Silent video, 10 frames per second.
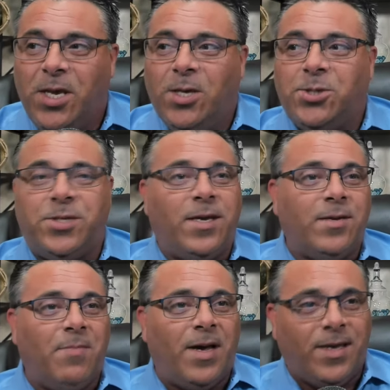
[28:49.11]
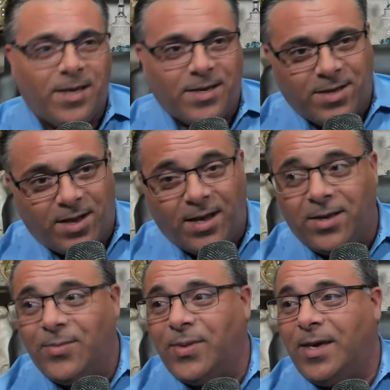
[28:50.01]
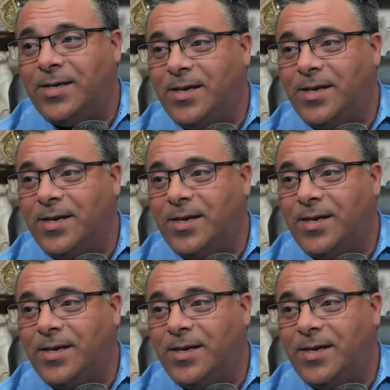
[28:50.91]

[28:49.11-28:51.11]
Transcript: Shaking my head, yeah, I get that.